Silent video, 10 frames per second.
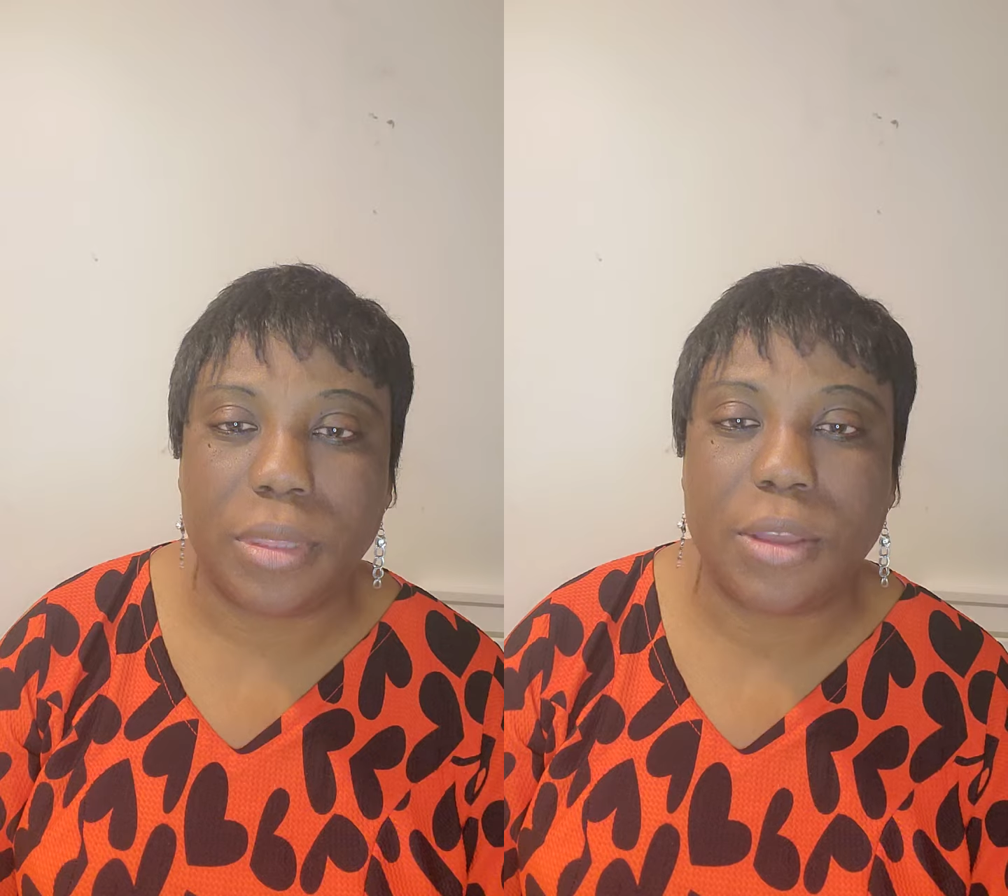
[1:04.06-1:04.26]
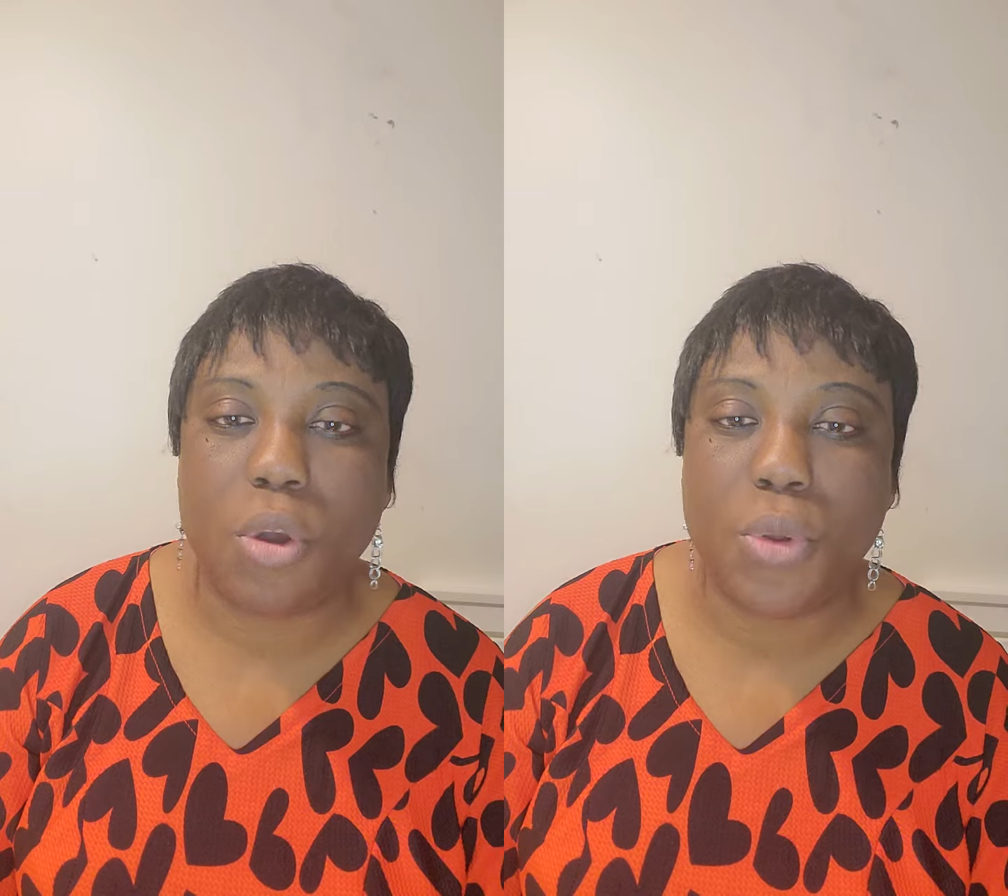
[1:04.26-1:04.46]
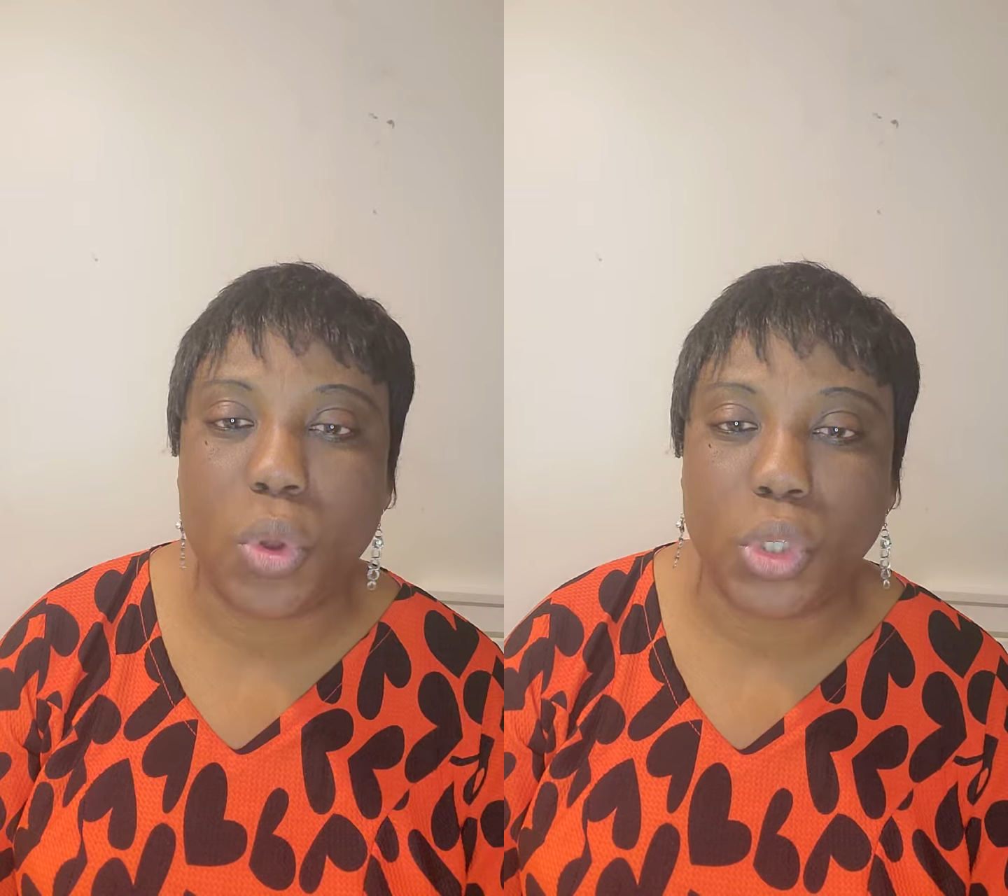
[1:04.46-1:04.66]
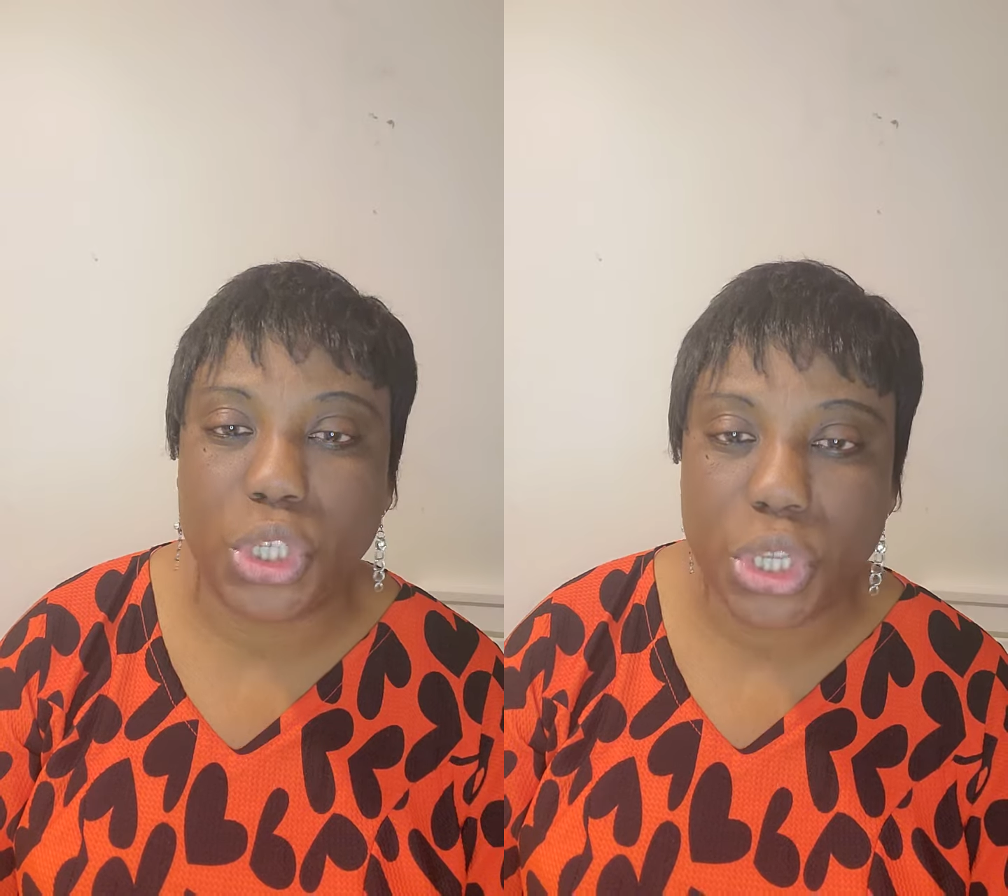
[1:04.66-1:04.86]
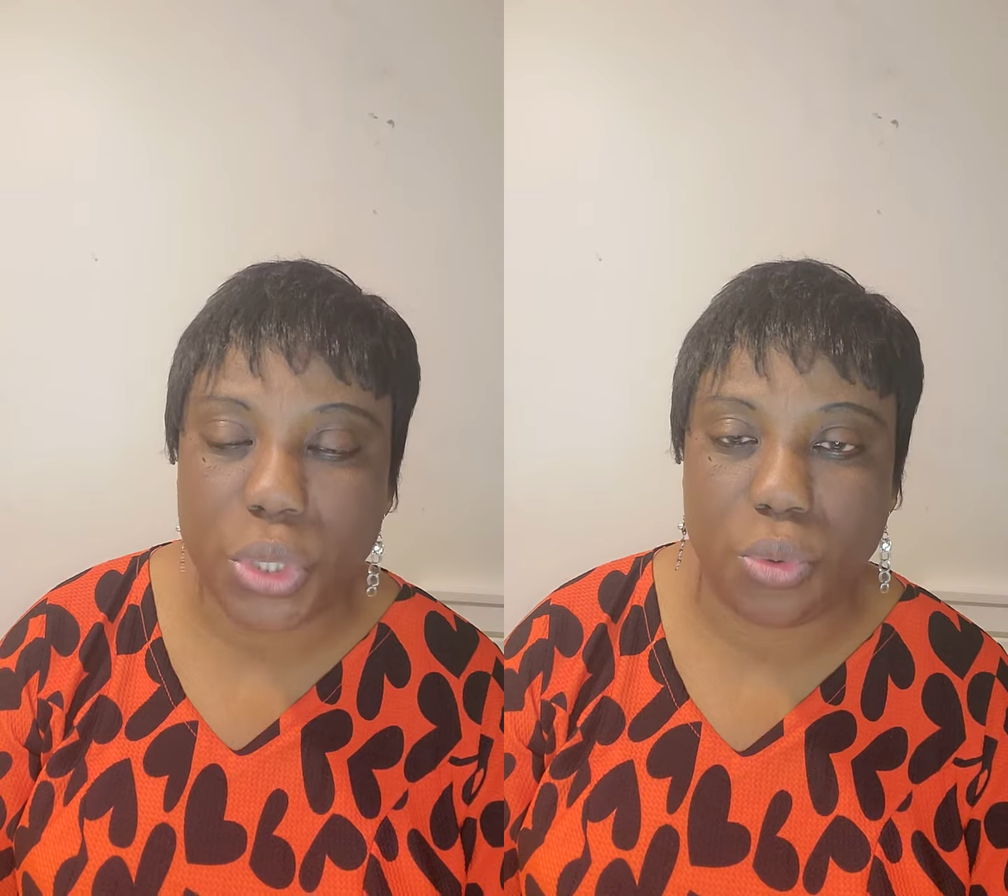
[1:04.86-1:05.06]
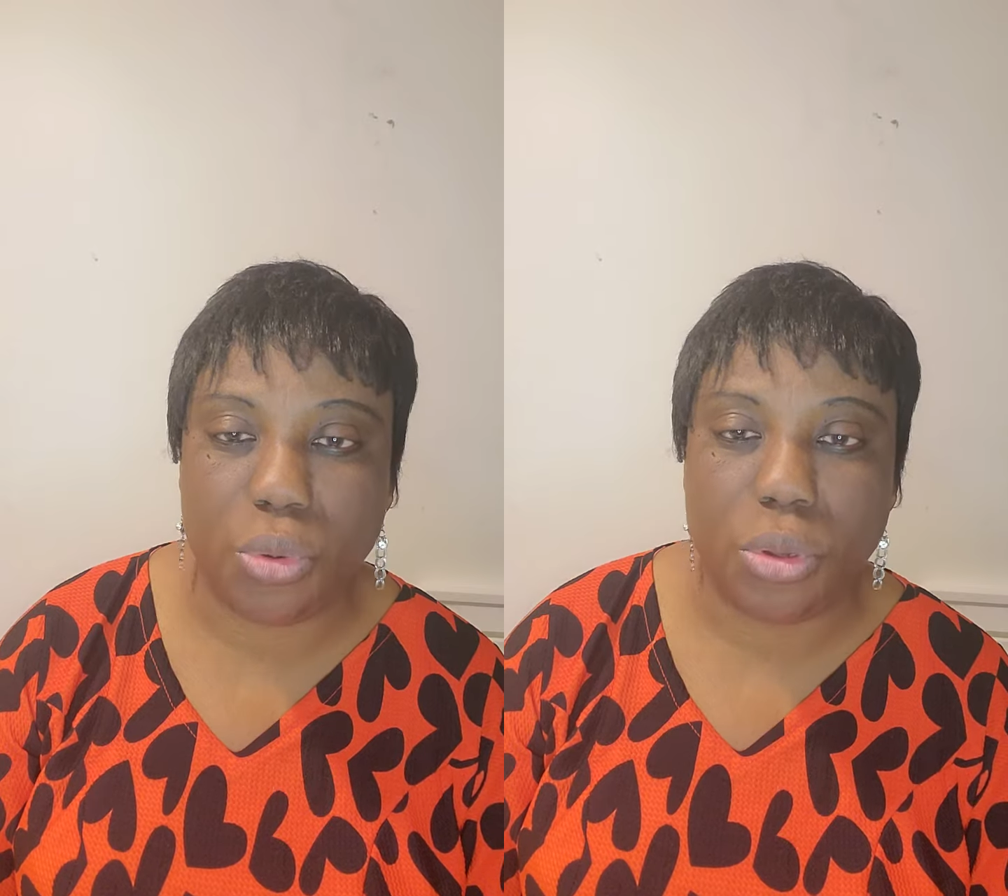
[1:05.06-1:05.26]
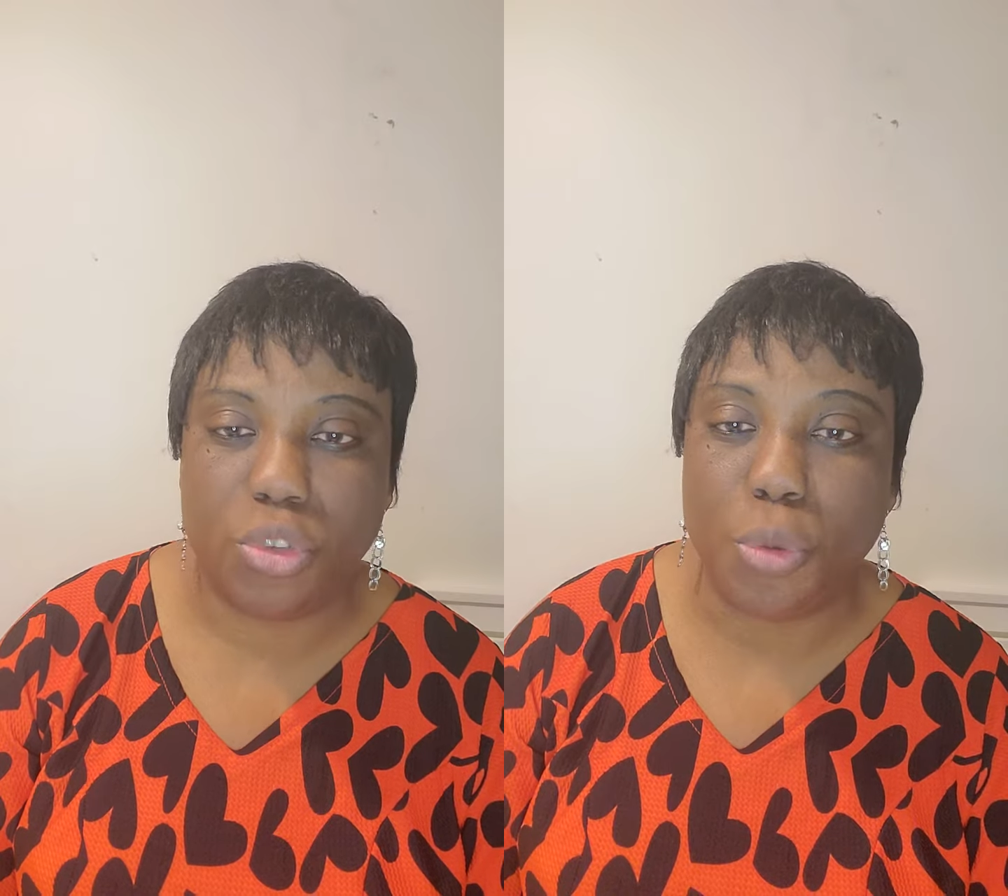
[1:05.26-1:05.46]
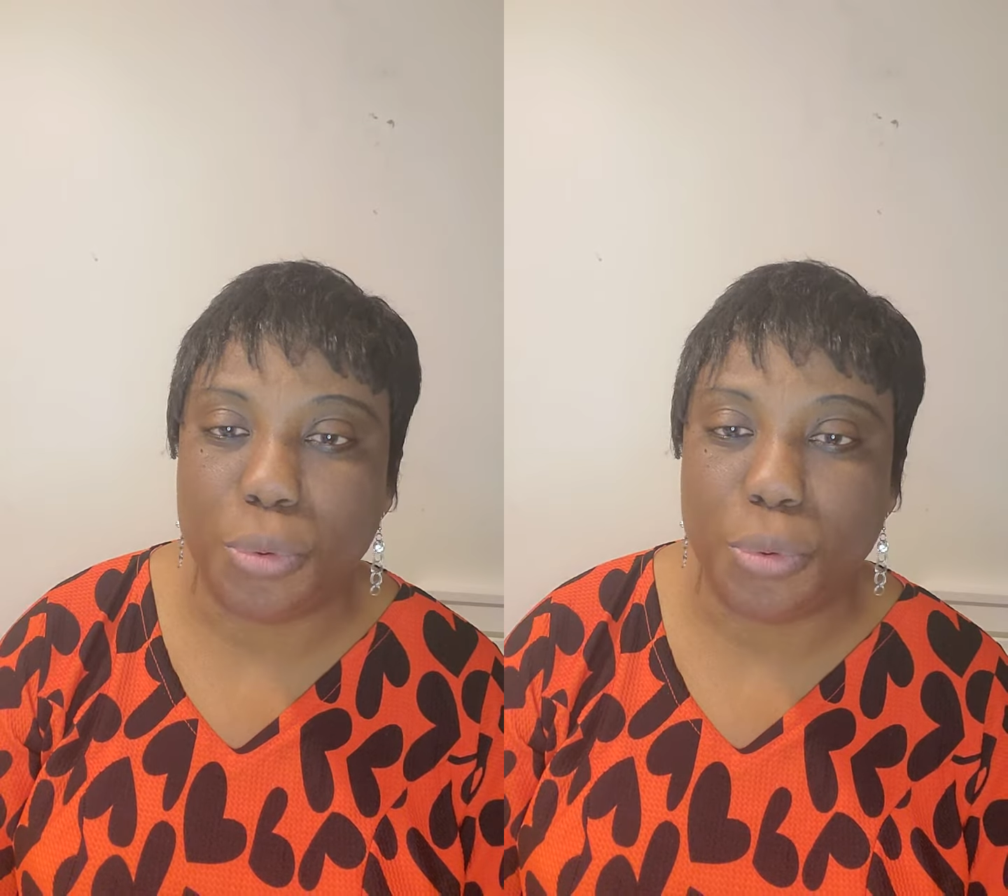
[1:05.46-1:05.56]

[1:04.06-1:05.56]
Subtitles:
that God will continue to